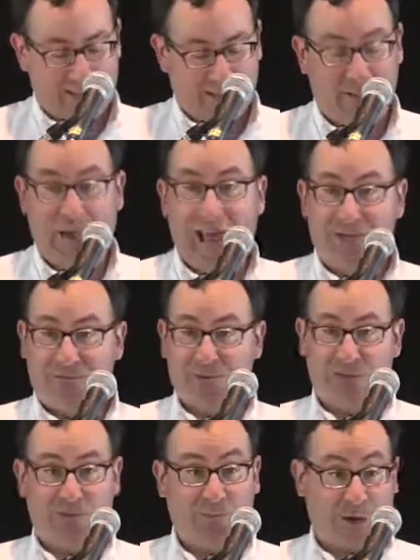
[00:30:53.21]
So, after
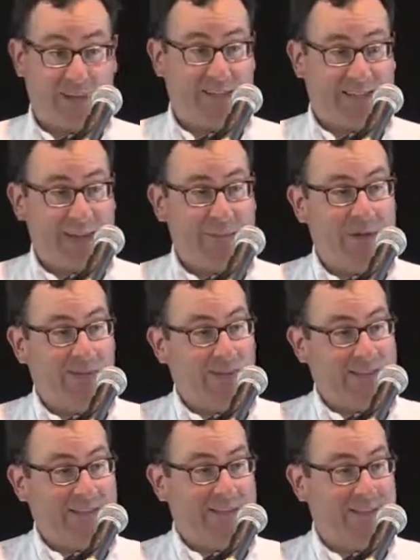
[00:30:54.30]
this book that came out in
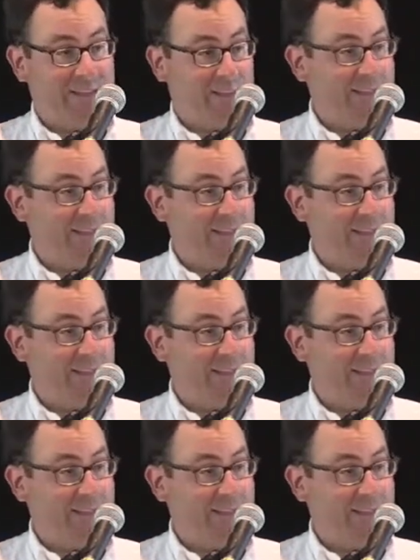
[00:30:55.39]
2016,